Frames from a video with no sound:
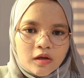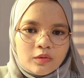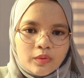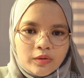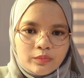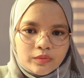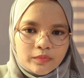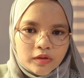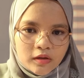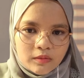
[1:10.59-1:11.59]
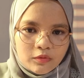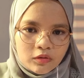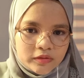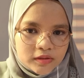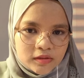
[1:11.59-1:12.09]
When we become
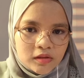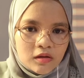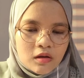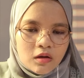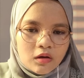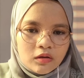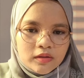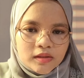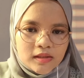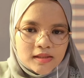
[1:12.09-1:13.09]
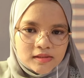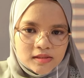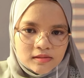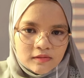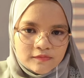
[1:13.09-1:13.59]
older, all the
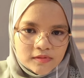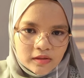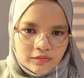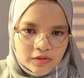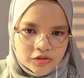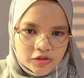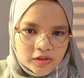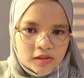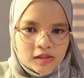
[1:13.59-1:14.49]
digestive secretion,